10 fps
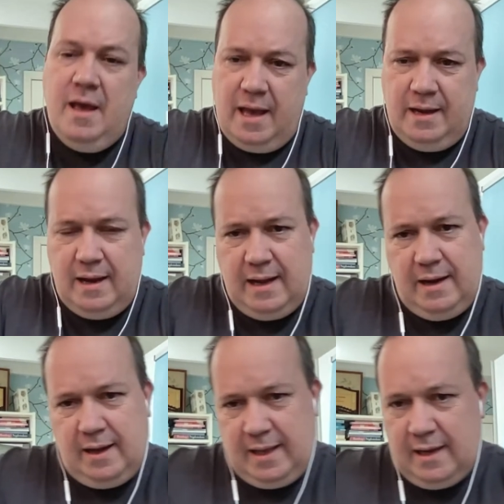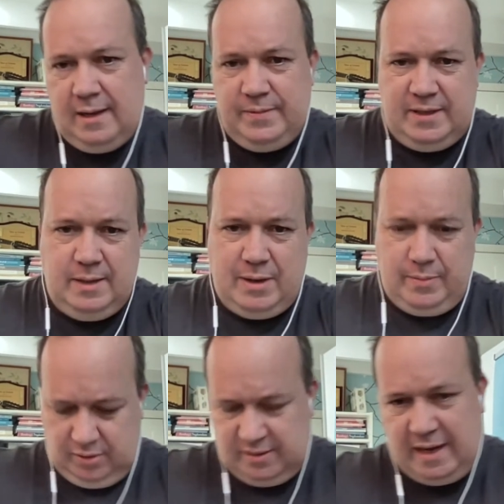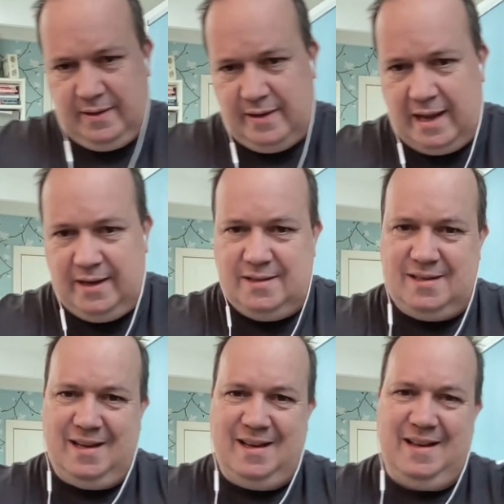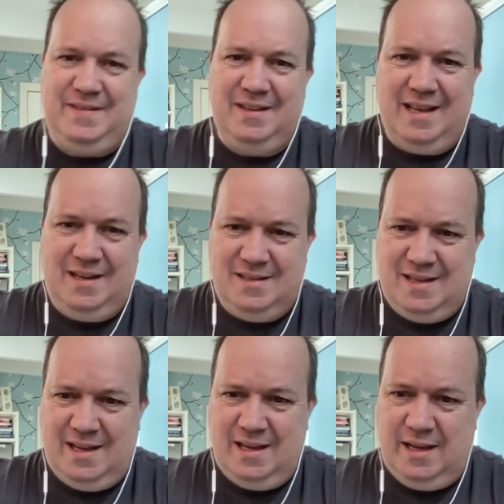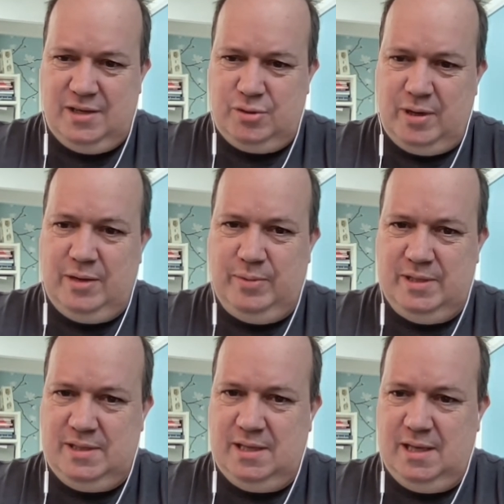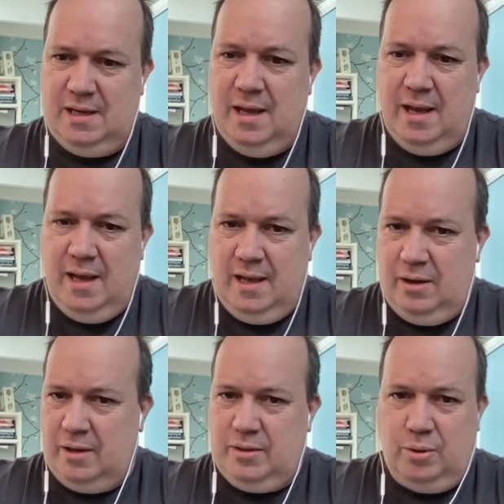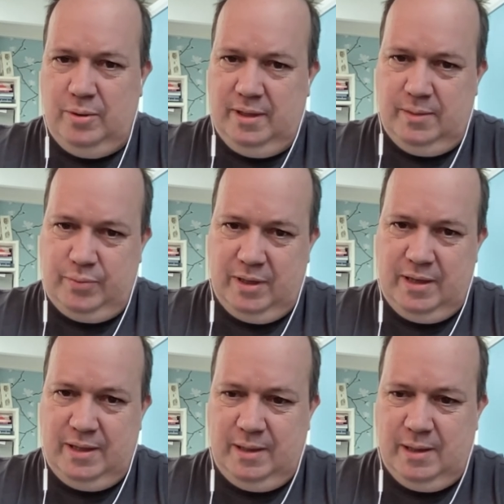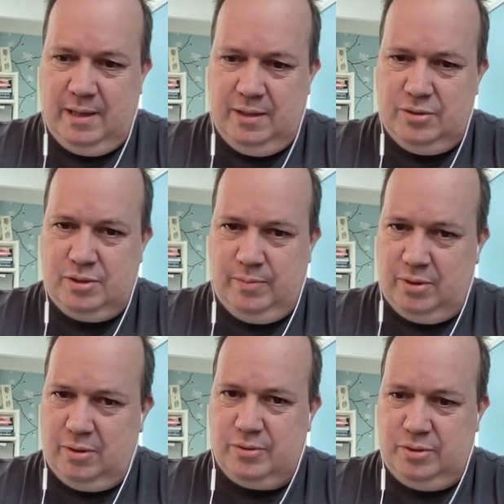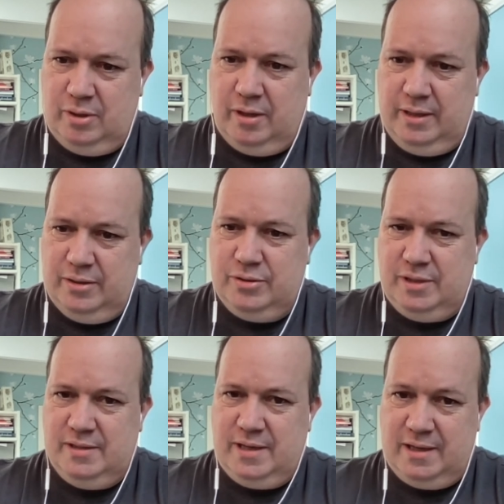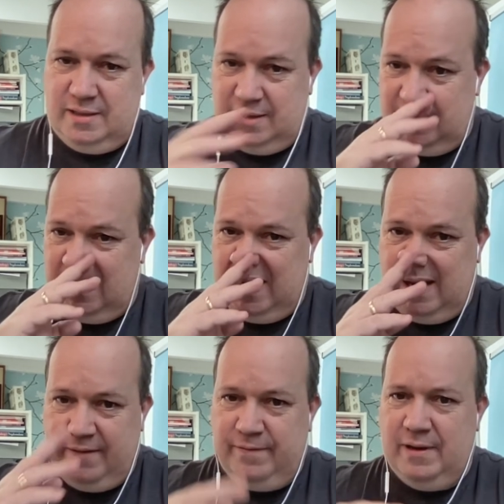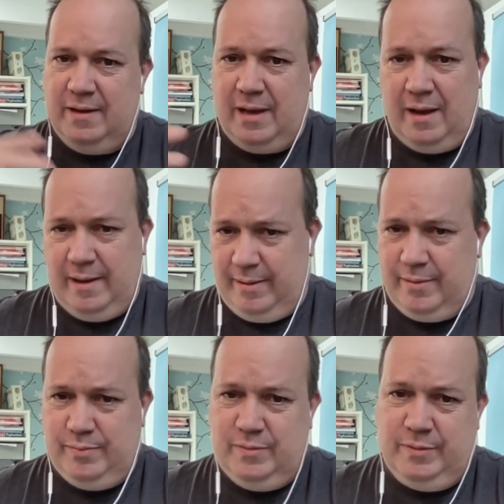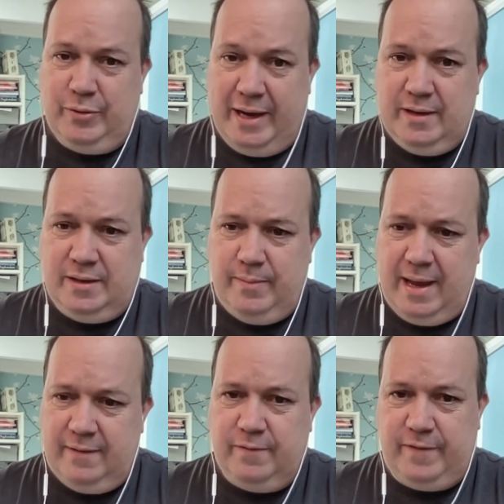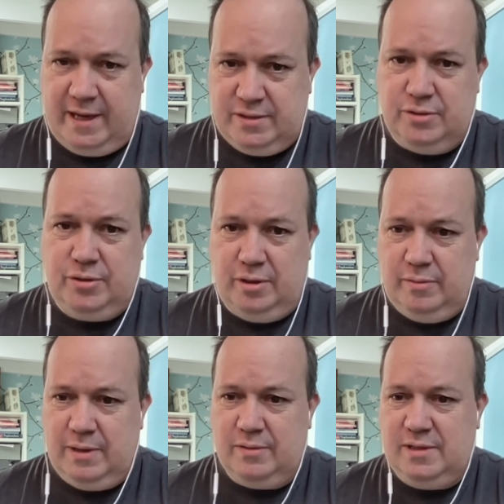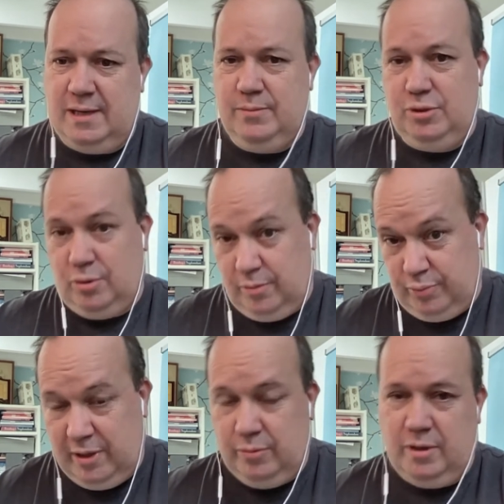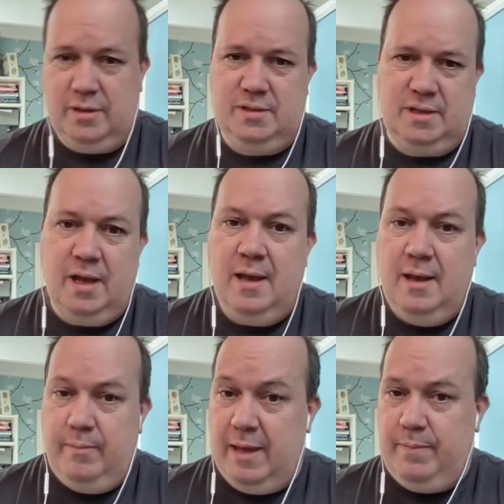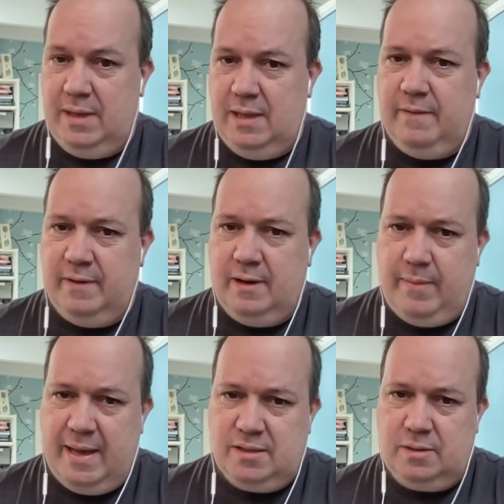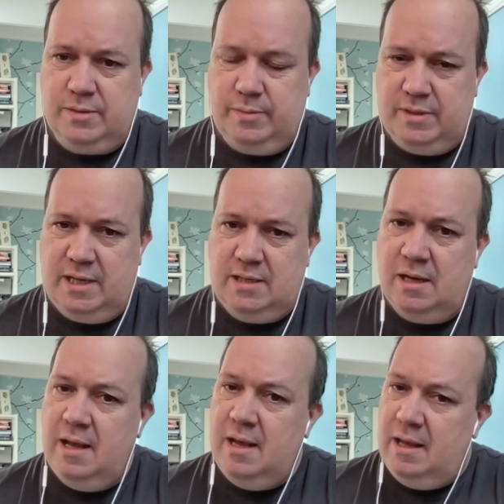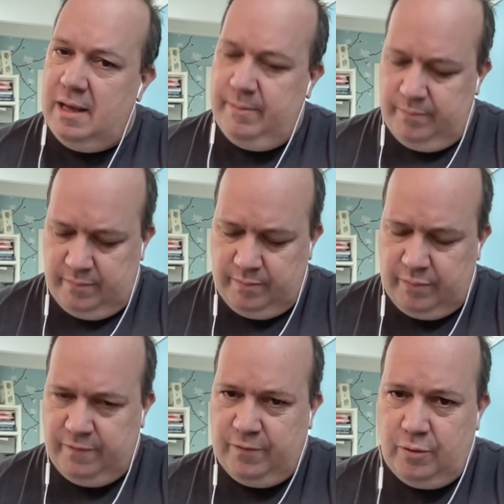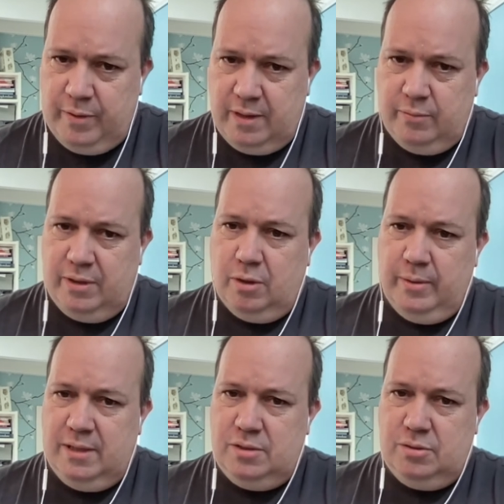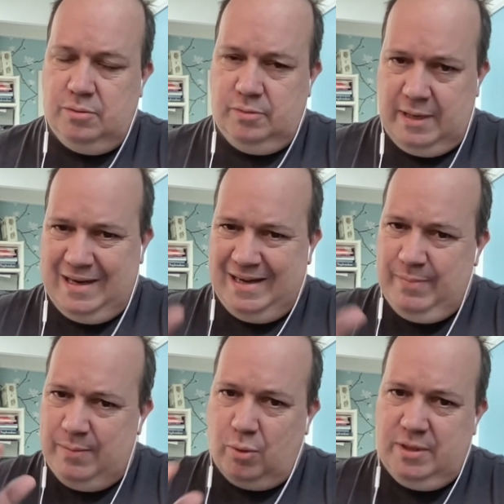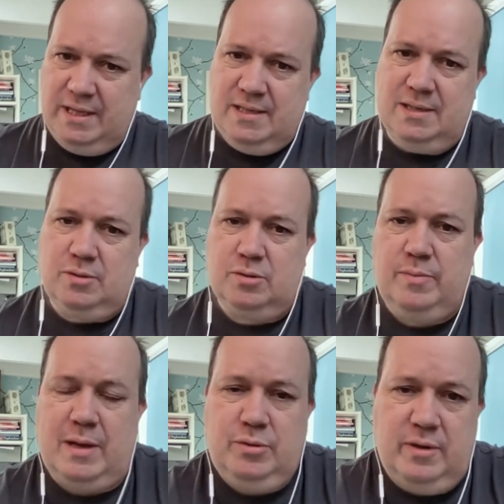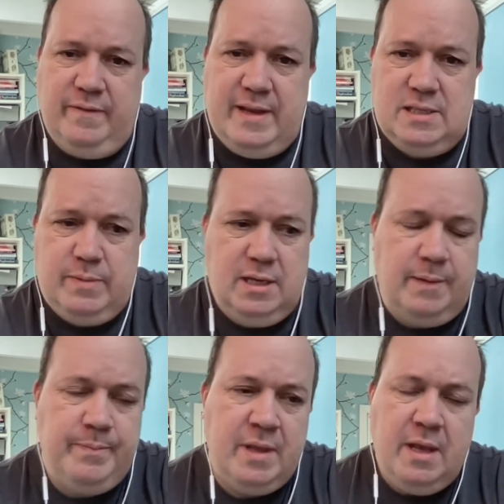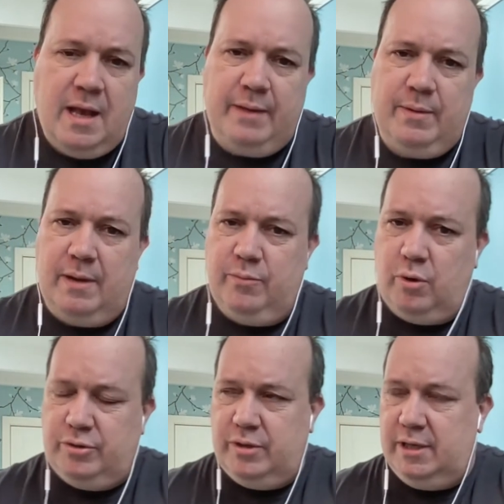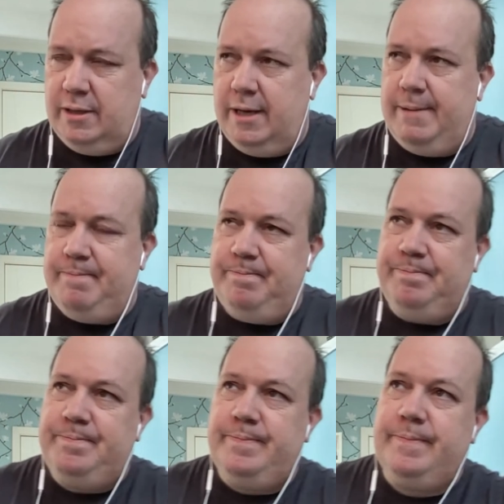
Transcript: and and I can't help thinking about because that that is uh, I think that is a, a, trend we see in not only in the printing uh, industry but also in other industries that is an, a, uh, uh, a, greater demand for faster turnaround time, shorter print yeah. runs, uh, yes. maybe even uh, mass customization. And um, before we, we go into a little bit more details also about your investment here, I, am wondering. Um,